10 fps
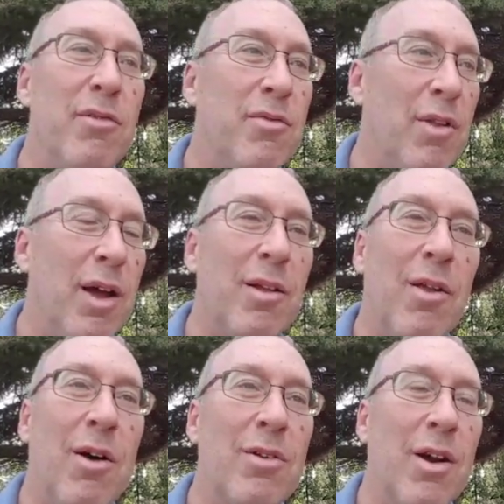Flying
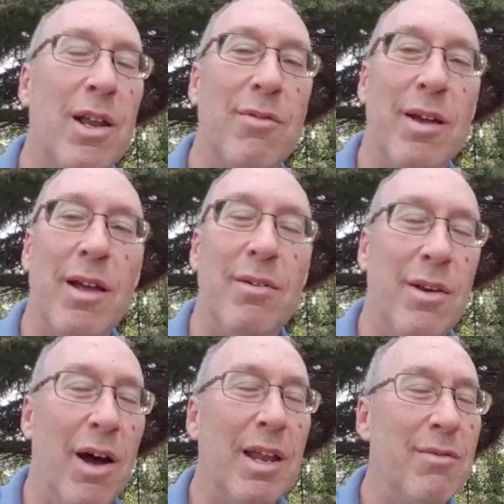along, not
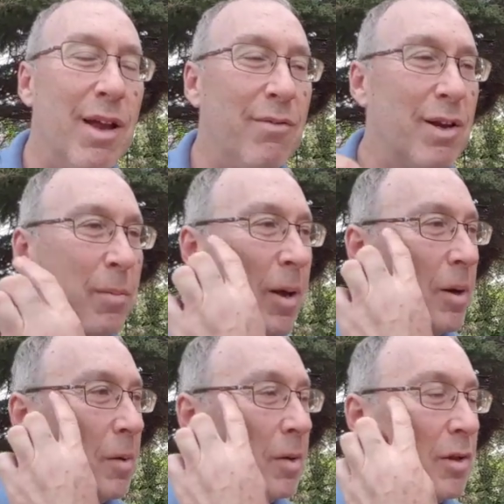even having to
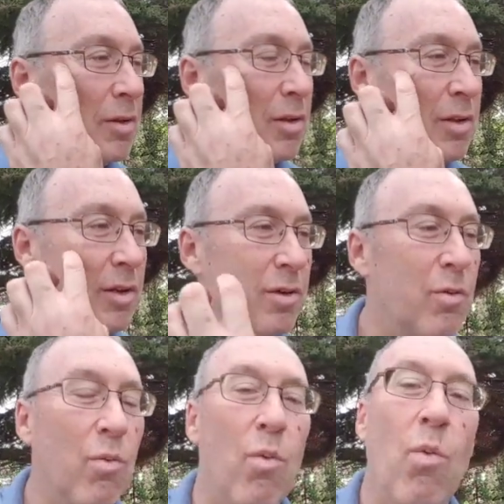pedal, is just
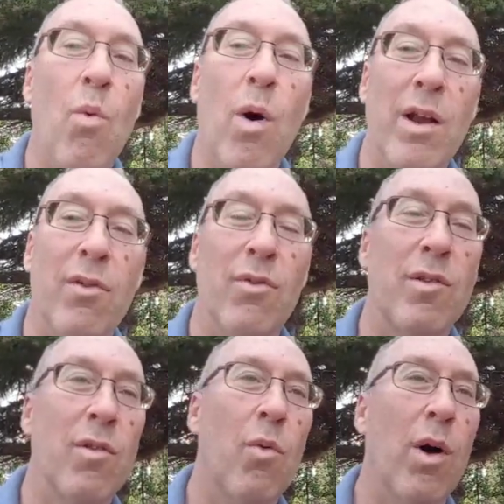wonderful.
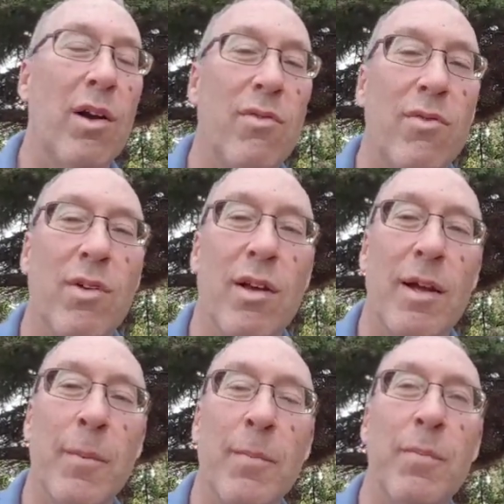It's a wonderful
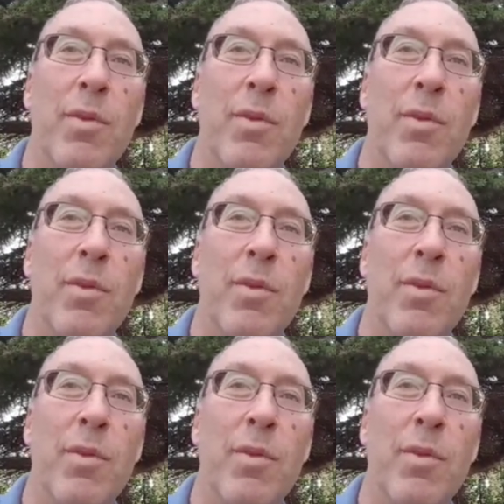feeling.